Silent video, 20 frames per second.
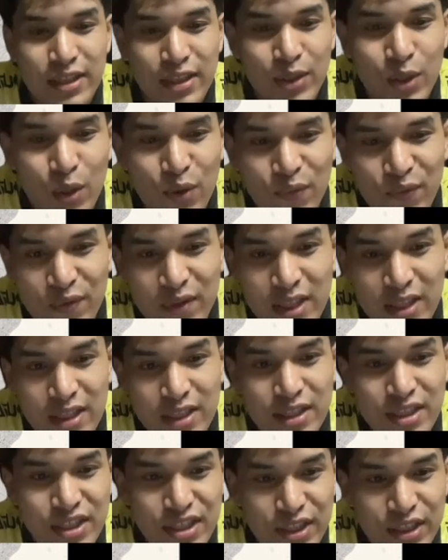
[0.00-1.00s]

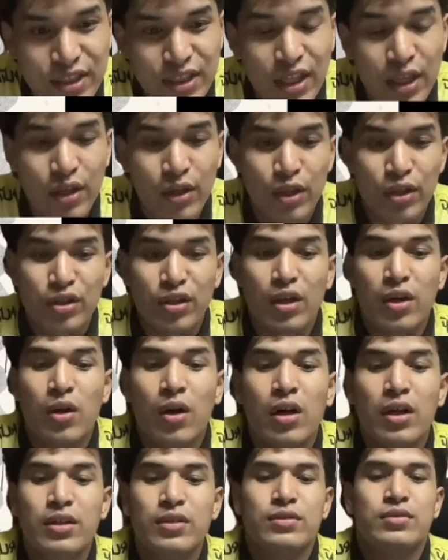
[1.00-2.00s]
conviction
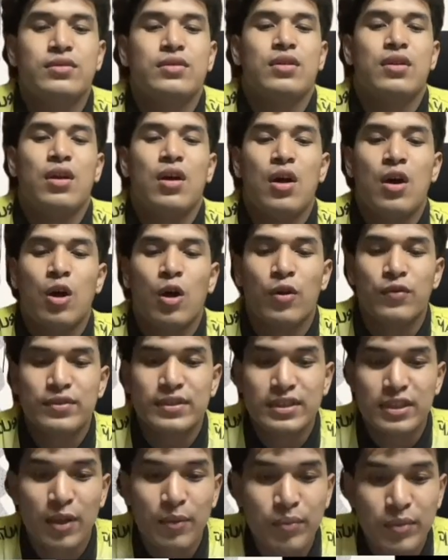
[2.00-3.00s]
etiquette of
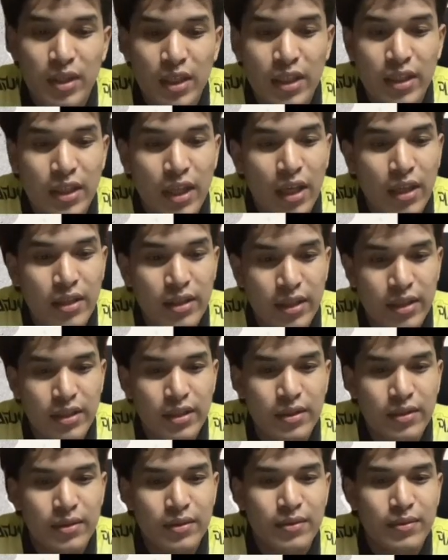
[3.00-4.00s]
something that
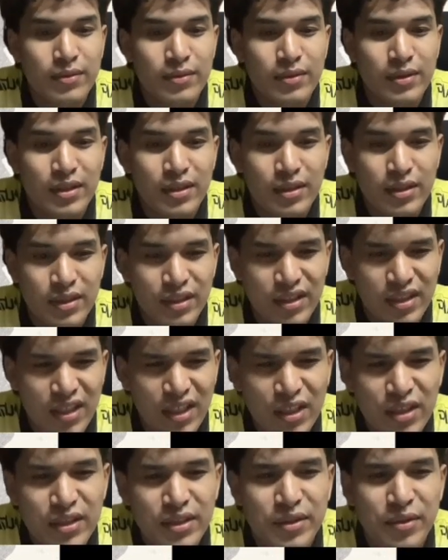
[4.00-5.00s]
they
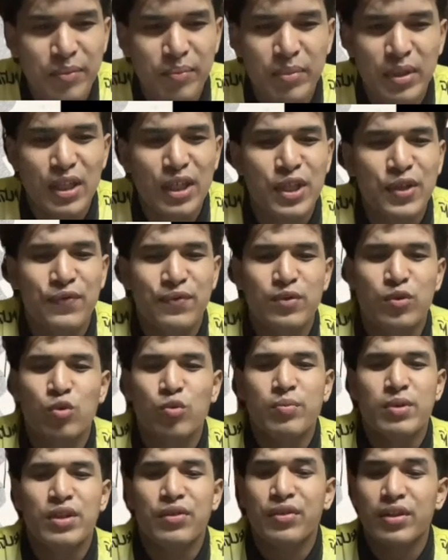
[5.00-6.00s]
learn, believe to
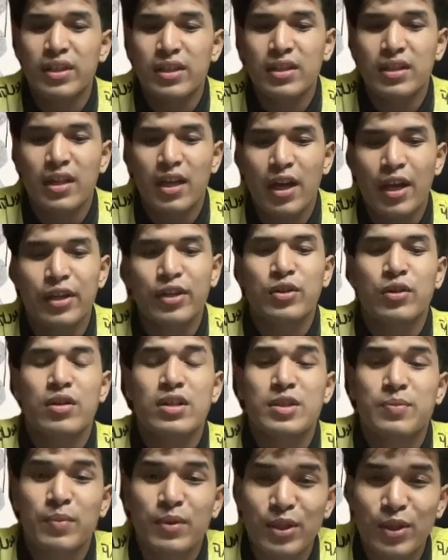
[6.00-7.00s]
be real and
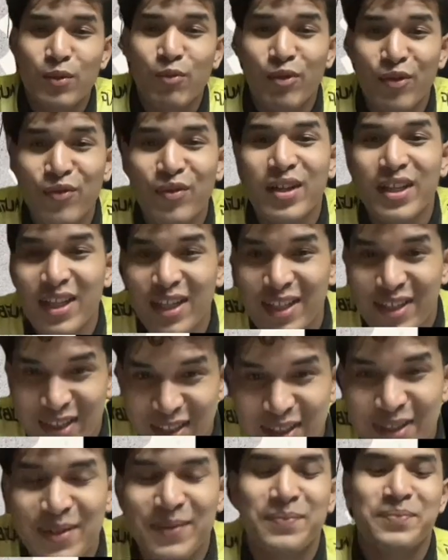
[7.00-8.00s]
correspondent with
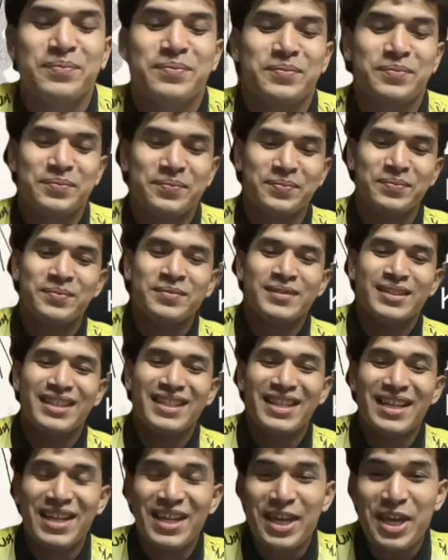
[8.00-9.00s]
reality.
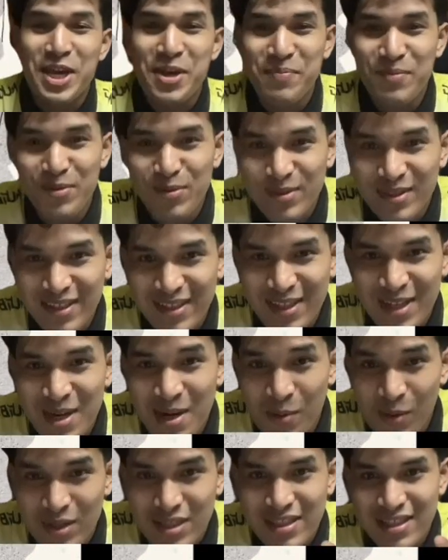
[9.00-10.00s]
Ibn Sina
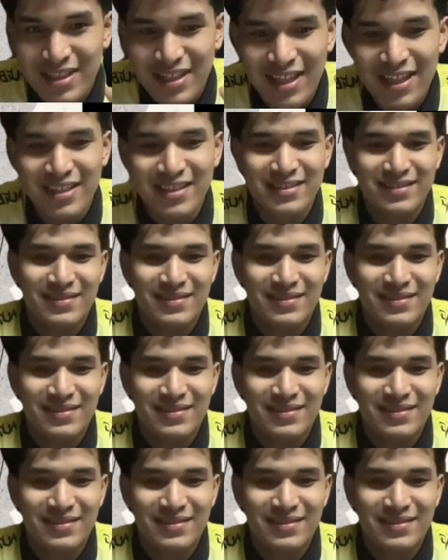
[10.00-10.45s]
once said,